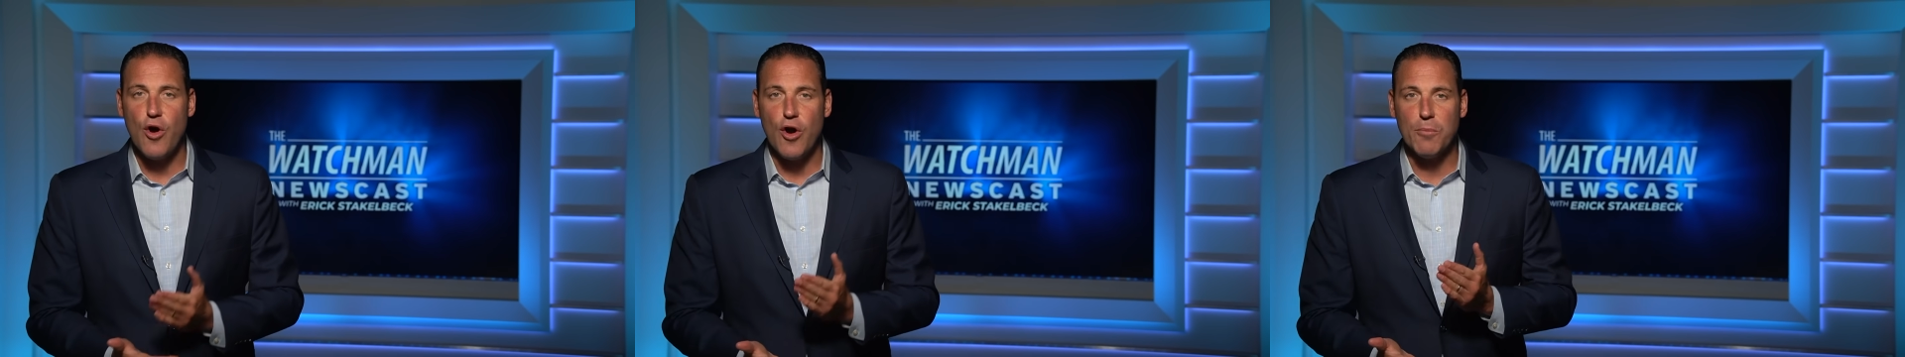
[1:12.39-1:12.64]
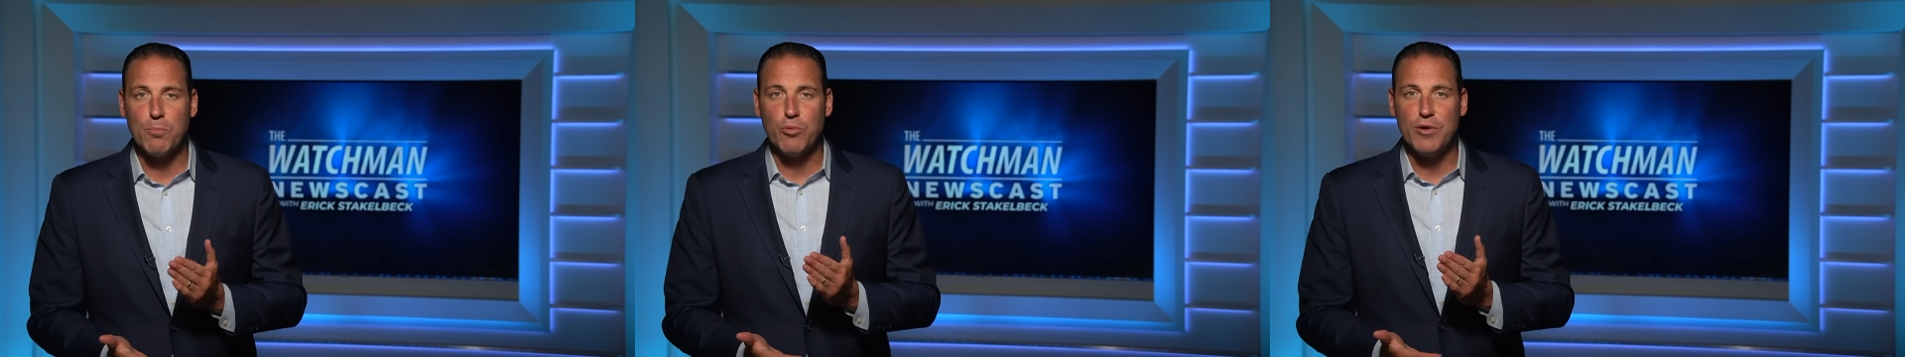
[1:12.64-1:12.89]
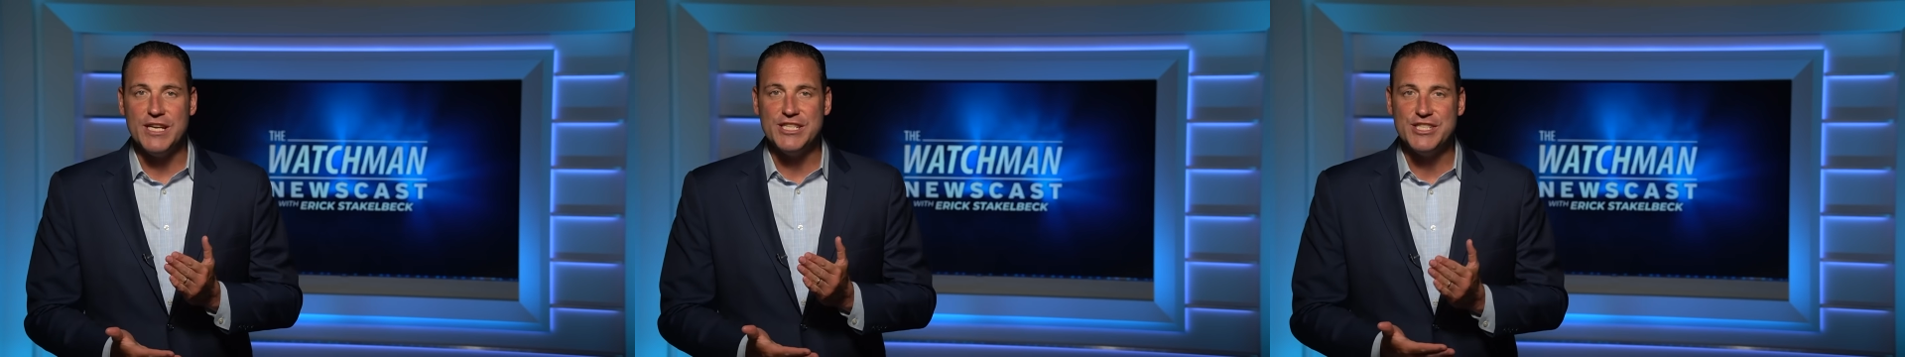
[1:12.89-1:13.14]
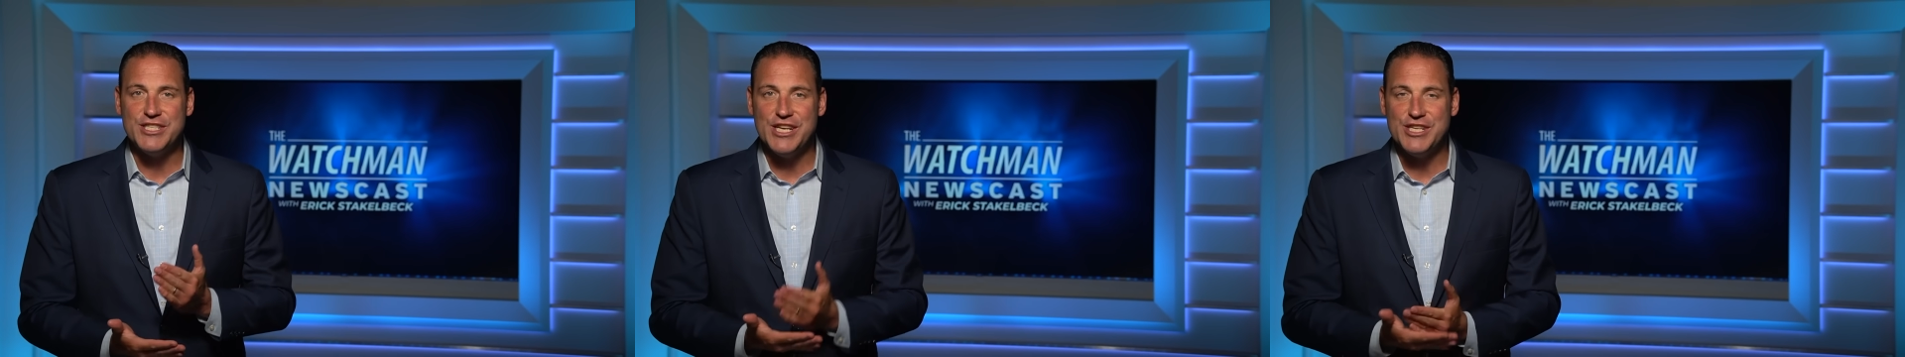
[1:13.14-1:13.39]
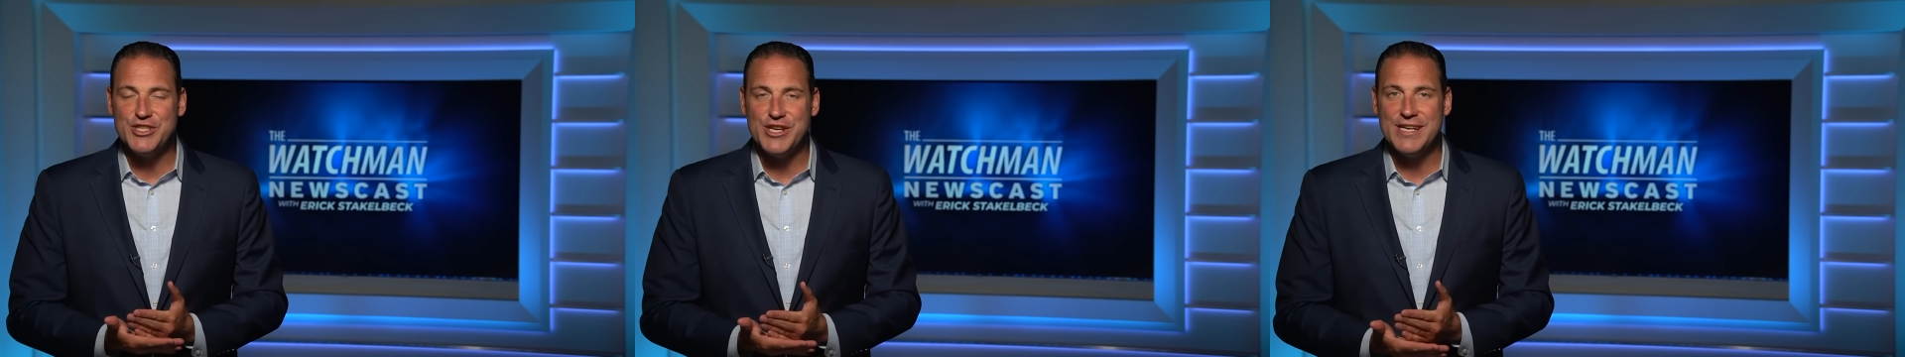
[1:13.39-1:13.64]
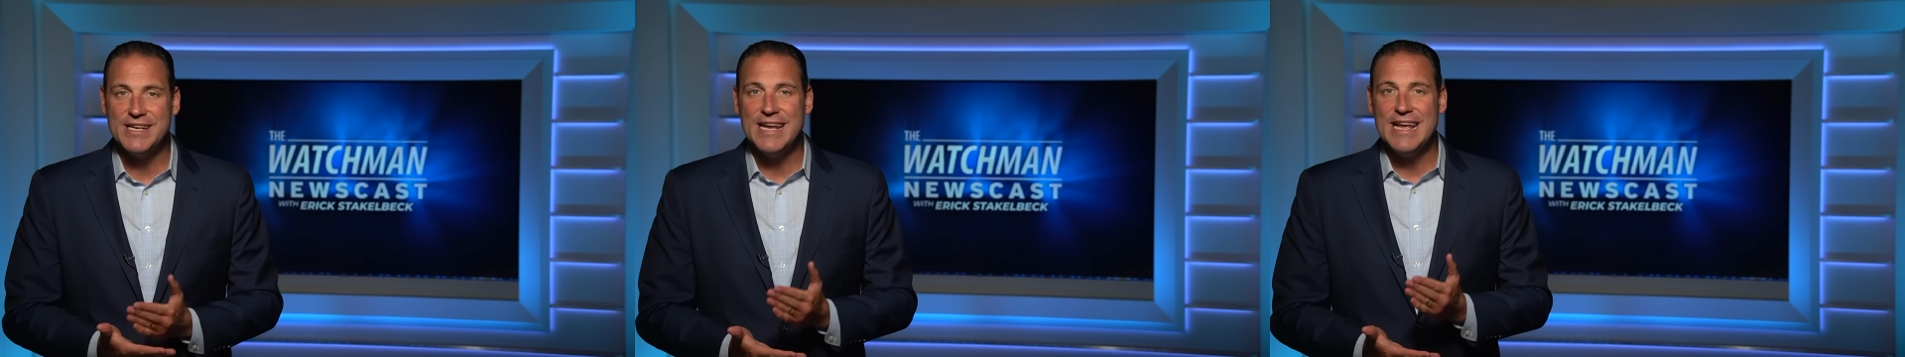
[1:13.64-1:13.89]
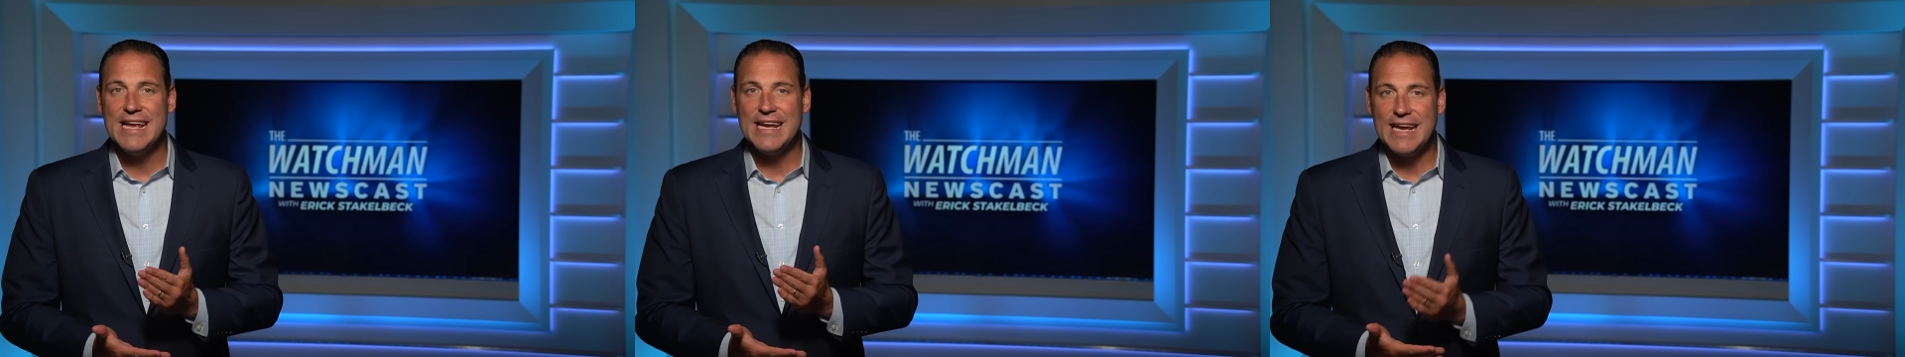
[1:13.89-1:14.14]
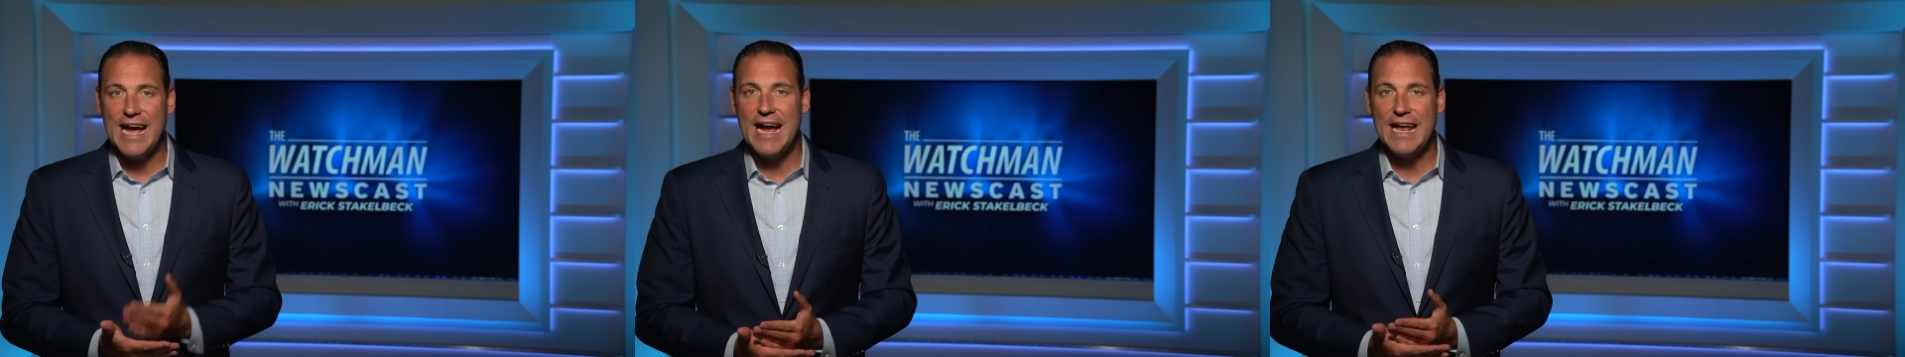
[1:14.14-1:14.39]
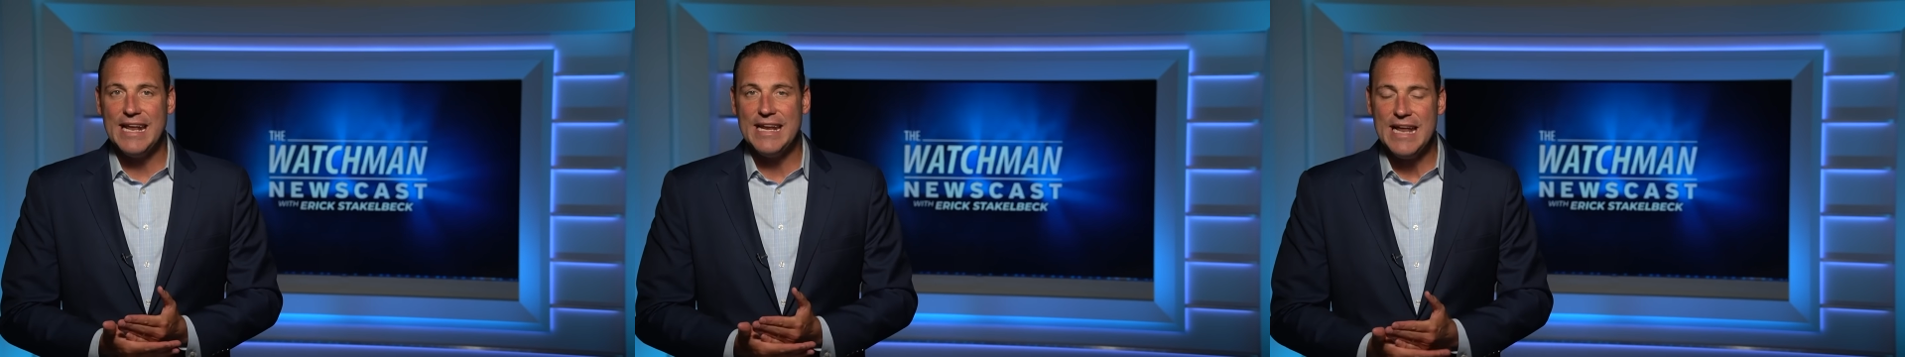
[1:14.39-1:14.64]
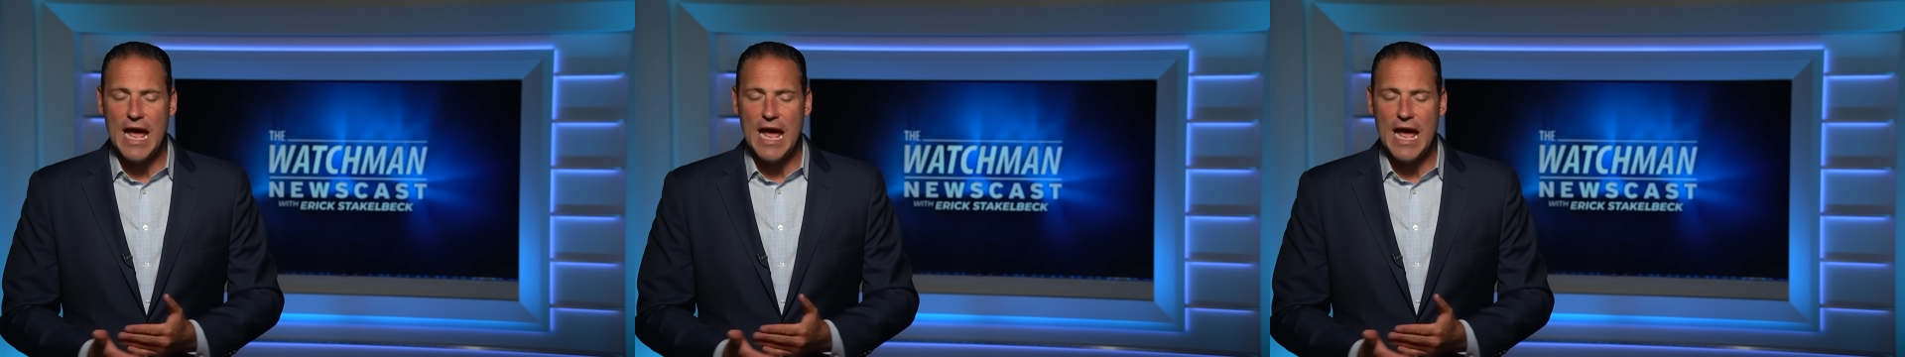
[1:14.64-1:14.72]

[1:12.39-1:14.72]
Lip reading: are precision guided.